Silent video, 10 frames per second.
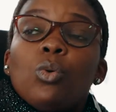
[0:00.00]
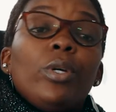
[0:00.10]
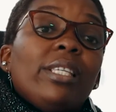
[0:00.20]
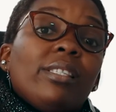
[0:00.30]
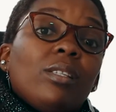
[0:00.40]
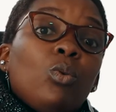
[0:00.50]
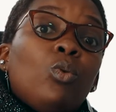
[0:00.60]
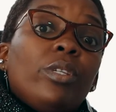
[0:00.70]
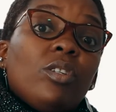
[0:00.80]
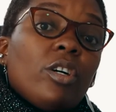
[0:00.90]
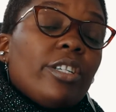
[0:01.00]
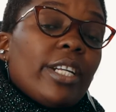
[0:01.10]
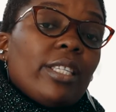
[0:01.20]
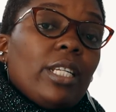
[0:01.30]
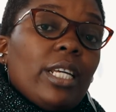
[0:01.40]
is not
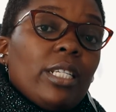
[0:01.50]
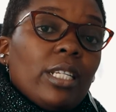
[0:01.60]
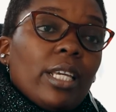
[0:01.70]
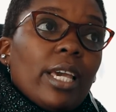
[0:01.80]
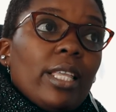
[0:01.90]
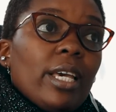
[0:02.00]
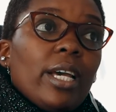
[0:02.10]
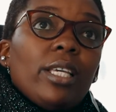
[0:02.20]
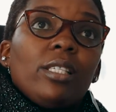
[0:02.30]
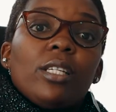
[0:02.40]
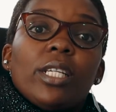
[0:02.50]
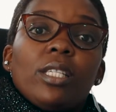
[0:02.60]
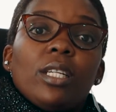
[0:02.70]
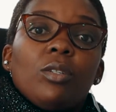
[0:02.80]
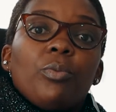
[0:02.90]
resident in Kenya. He's
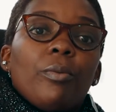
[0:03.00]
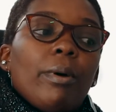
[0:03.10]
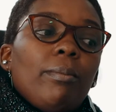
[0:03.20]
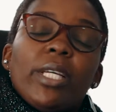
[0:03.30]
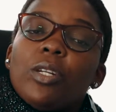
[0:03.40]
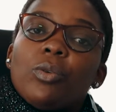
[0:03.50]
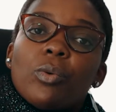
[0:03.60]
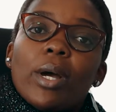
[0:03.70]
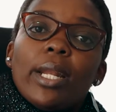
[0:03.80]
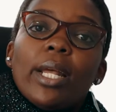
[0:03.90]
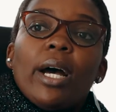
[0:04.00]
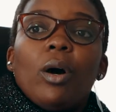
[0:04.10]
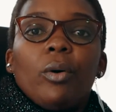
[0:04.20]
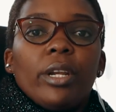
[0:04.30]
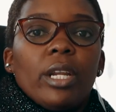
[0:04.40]
resident probably in
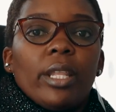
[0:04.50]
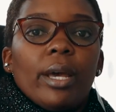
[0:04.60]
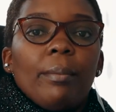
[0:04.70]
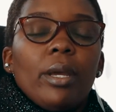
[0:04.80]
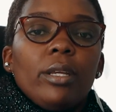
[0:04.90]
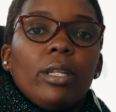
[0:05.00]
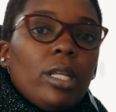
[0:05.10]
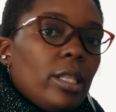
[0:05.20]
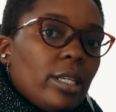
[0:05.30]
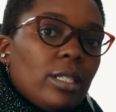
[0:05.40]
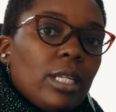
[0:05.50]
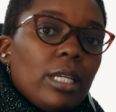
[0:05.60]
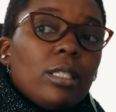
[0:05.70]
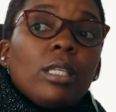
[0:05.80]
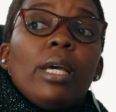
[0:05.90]
Rwanda or in the
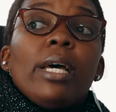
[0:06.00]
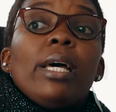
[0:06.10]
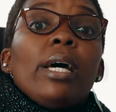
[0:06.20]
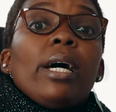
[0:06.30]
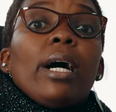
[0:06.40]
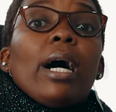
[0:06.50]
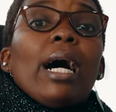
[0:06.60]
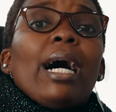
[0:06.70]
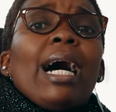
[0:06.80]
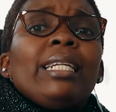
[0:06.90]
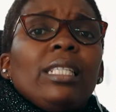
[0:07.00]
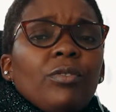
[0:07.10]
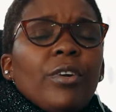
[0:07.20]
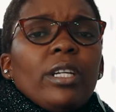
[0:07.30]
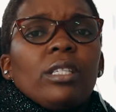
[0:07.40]
States, a
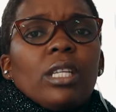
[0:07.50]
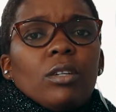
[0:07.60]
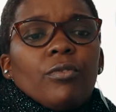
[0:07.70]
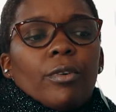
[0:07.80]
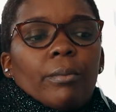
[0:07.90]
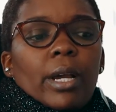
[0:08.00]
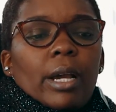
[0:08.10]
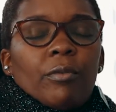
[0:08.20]
different state from